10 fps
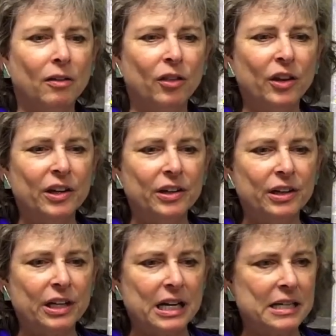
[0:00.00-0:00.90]
the
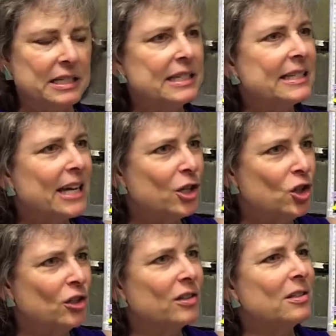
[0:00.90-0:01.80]

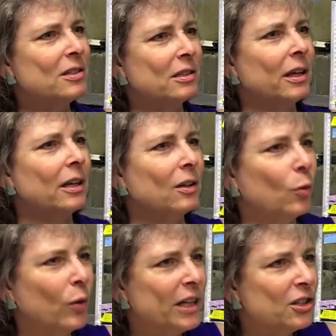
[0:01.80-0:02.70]
concessions that
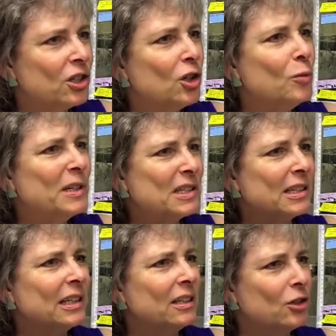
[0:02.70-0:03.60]
we as humans
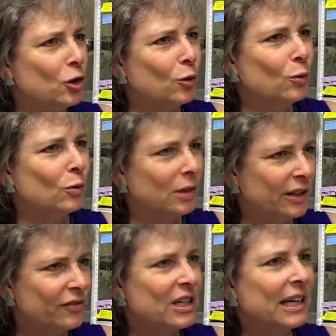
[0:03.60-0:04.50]
need to
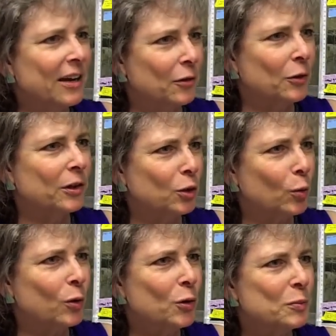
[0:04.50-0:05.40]
live together in
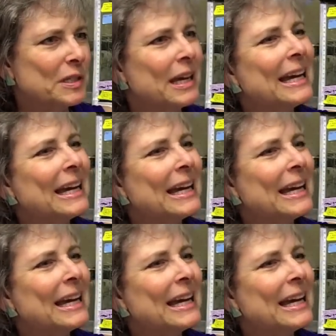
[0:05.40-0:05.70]
groups,